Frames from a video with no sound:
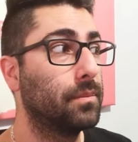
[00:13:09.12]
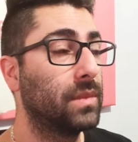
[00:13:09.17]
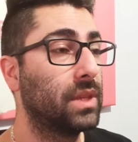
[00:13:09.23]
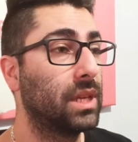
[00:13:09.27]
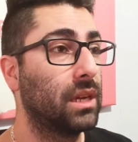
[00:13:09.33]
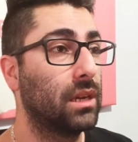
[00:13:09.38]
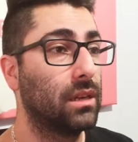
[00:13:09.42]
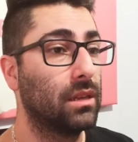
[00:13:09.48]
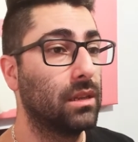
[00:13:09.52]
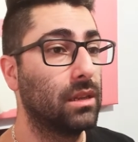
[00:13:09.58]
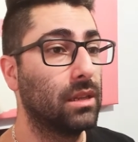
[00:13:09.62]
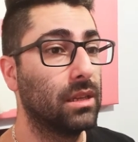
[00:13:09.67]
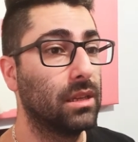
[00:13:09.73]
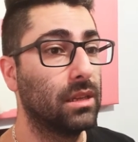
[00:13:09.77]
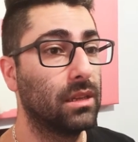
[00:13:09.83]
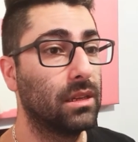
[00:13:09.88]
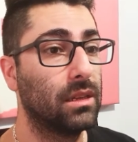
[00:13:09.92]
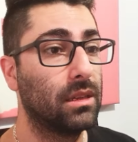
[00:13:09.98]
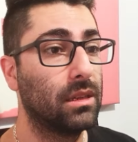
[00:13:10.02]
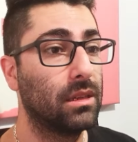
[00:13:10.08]
Kind of
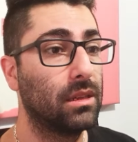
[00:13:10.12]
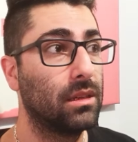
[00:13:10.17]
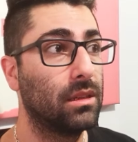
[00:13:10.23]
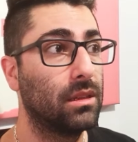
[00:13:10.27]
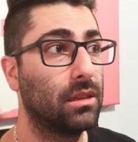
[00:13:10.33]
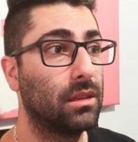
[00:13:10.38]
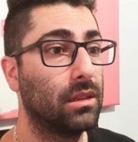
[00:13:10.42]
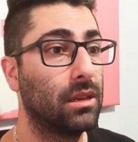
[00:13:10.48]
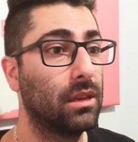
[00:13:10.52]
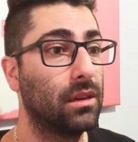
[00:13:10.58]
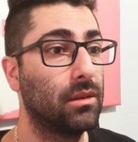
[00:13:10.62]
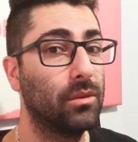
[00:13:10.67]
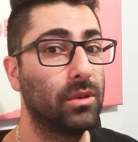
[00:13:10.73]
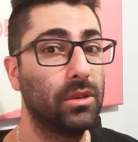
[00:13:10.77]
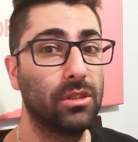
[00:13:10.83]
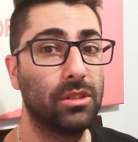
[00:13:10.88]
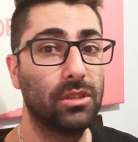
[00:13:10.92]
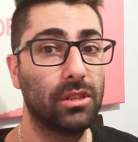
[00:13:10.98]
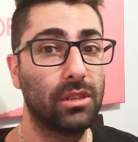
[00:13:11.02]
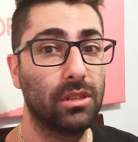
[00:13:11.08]
like that
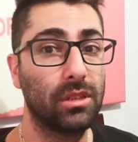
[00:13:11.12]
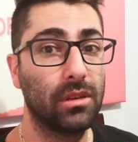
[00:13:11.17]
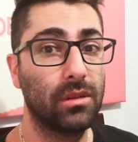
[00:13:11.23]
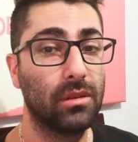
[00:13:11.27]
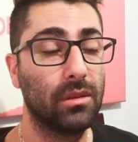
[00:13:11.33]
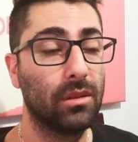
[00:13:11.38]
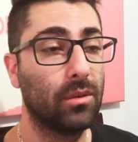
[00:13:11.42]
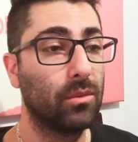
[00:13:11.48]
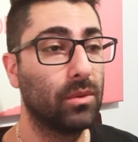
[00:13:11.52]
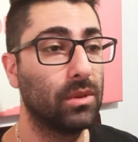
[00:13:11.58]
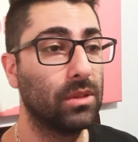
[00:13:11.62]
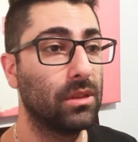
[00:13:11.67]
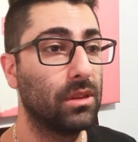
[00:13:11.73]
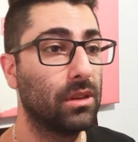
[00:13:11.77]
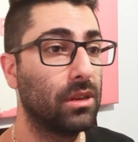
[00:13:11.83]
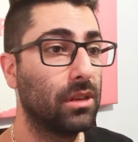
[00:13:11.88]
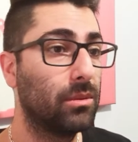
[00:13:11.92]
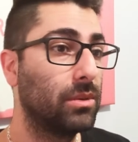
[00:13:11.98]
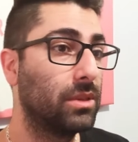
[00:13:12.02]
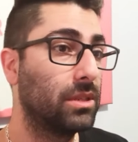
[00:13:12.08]
one shirt, that one
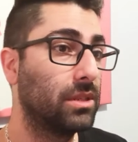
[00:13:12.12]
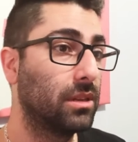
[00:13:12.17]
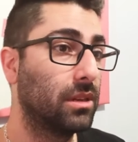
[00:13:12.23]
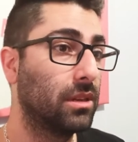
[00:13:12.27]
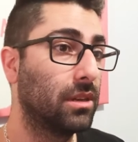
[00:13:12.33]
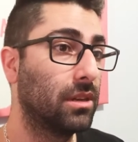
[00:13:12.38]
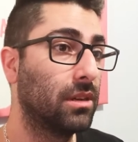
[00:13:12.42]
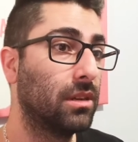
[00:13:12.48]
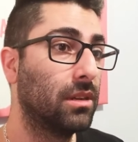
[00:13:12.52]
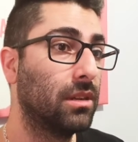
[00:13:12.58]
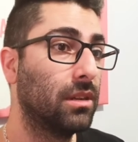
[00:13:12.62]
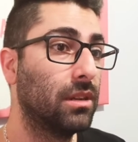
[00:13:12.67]
hoodie we saw.